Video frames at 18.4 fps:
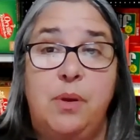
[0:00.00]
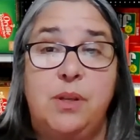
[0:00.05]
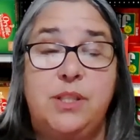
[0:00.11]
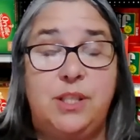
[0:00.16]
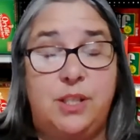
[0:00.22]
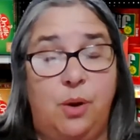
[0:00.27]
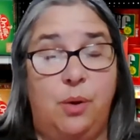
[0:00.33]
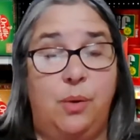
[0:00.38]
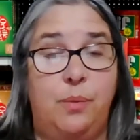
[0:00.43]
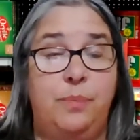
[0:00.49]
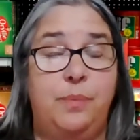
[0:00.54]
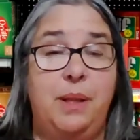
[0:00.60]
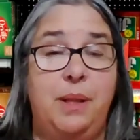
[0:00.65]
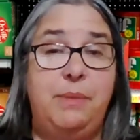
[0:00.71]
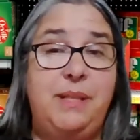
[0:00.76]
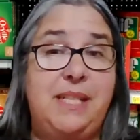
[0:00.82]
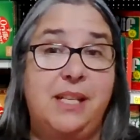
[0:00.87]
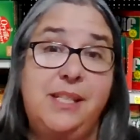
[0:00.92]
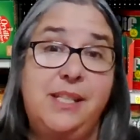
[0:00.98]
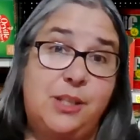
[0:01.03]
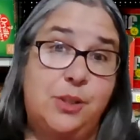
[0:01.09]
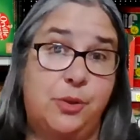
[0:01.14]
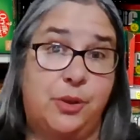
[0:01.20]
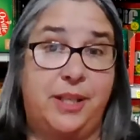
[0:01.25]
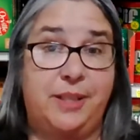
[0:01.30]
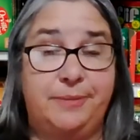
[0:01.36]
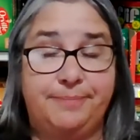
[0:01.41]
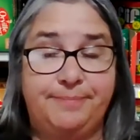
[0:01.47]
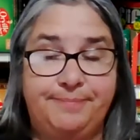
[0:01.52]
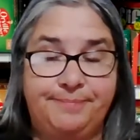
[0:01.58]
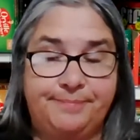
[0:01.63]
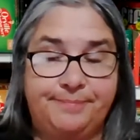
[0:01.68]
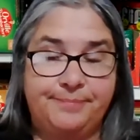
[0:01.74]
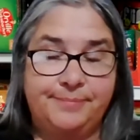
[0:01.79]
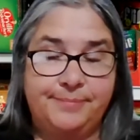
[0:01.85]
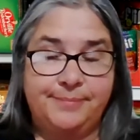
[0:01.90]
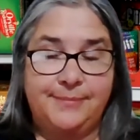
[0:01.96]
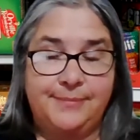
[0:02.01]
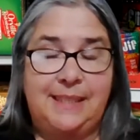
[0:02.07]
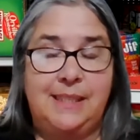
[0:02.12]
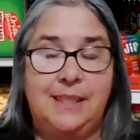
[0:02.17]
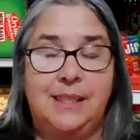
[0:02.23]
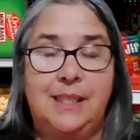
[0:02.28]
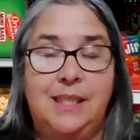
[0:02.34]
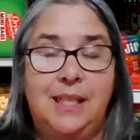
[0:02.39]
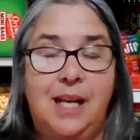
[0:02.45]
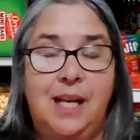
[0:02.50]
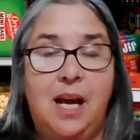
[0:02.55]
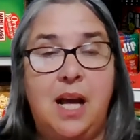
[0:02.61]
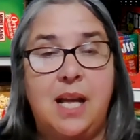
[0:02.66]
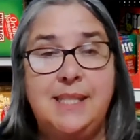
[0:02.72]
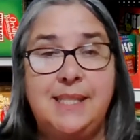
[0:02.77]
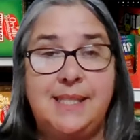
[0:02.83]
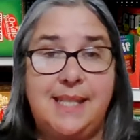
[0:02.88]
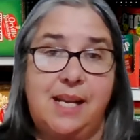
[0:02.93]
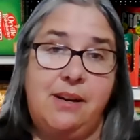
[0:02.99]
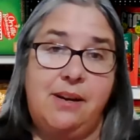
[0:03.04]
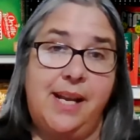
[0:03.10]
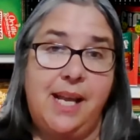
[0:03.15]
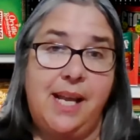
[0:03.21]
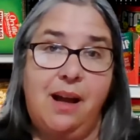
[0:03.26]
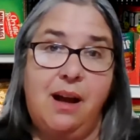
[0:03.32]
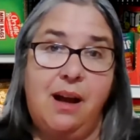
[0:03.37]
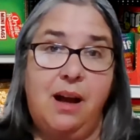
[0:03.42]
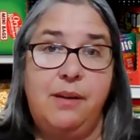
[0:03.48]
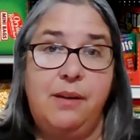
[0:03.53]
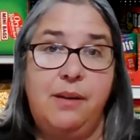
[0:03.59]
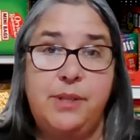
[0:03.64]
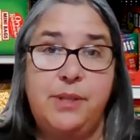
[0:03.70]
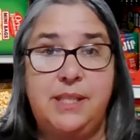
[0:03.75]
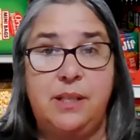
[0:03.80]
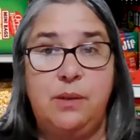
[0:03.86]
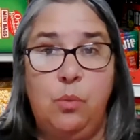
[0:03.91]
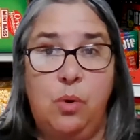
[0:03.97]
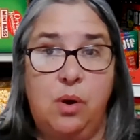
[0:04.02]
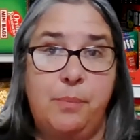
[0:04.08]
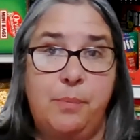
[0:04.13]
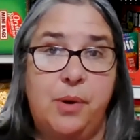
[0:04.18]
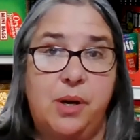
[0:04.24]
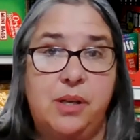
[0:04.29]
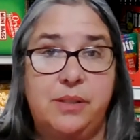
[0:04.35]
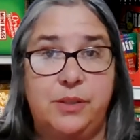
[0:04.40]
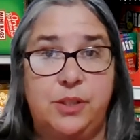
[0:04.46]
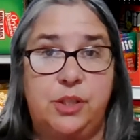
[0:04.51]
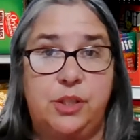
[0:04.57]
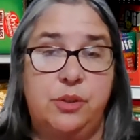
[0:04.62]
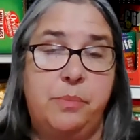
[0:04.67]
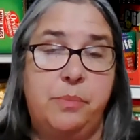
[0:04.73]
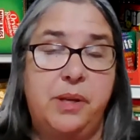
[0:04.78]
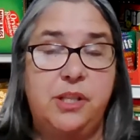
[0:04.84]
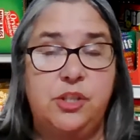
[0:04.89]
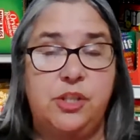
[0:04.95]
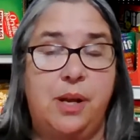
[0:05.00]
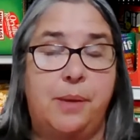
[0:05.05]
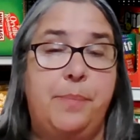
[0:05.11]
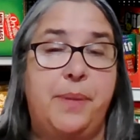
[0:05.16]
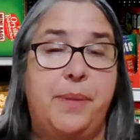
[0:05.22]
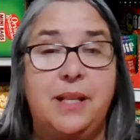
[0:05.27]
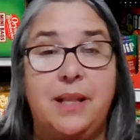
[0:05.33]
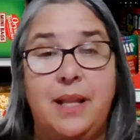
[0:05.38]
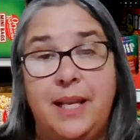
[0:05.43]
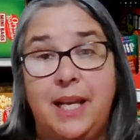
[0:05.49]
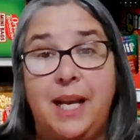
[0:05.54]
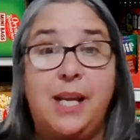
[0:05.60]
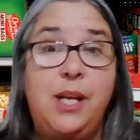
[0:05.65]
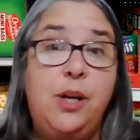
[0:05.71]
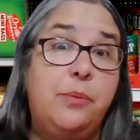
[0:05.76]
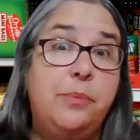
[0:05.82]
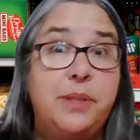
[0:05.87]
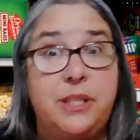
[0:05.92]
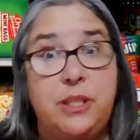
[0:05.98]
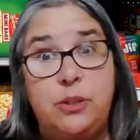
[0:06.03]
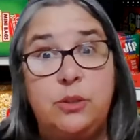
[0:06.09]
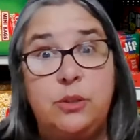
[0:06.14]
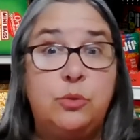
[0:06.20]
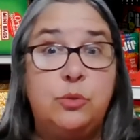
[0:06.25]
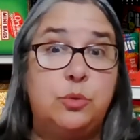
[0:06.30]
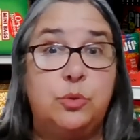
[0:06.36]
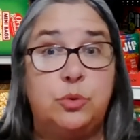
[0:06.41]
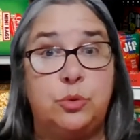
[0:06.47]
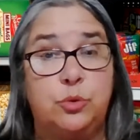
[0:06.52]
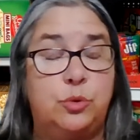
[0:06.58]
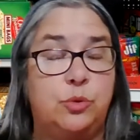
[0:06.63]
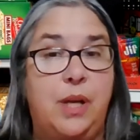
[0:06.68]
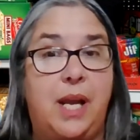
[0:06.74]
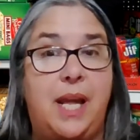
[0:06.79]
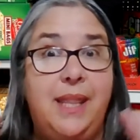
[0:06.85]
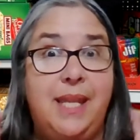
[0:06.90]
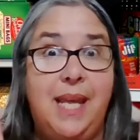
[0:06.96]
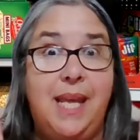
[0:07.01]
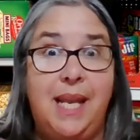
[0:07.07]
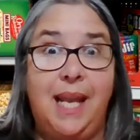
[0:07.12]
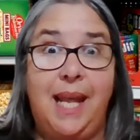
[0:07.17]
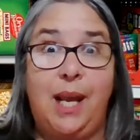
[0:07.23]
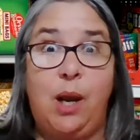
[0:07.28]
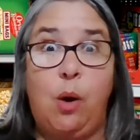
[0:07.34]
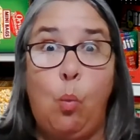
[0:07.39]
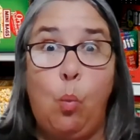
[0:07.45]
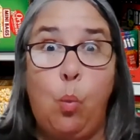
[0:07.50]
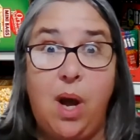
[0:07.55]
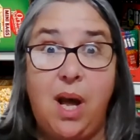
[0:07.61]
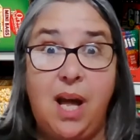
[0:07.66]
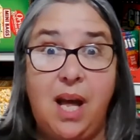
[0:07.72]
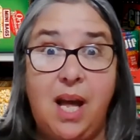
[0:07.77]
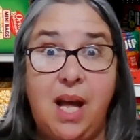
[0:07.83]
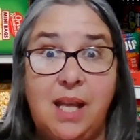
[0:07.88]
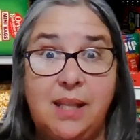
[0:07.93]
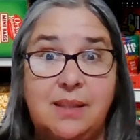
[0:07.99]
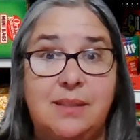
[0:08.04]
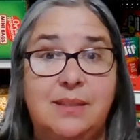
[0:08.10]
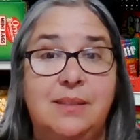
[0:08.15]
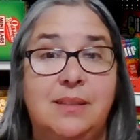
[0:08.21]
So let me tell you a story. On Saturday, I was in Walmart doing my shopping like I normally do. And then like, what?